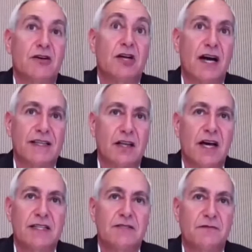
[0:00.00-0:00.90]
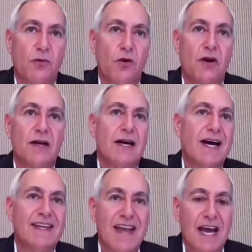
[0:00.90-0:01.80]
guidelines for
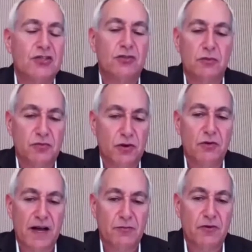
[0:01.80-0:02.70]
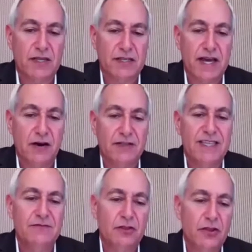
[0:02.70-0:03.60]
a national program right now,
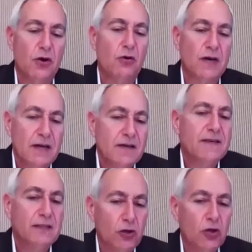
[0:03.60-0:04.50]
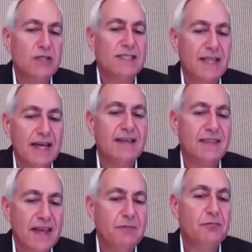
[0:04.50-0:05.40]
even though it looks like
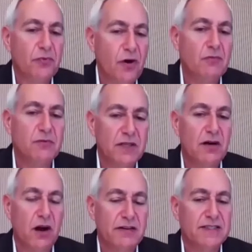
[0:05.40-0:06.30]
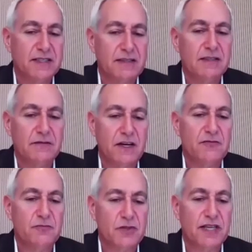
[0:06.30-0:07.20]
they probably are indicative of
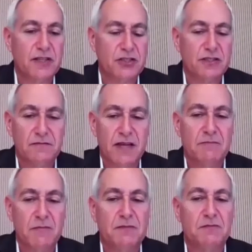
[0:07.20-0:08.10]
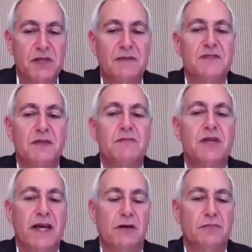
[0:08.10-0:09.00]
protection and might be of some
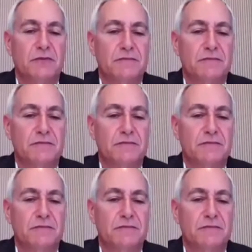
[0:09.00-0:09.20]
help.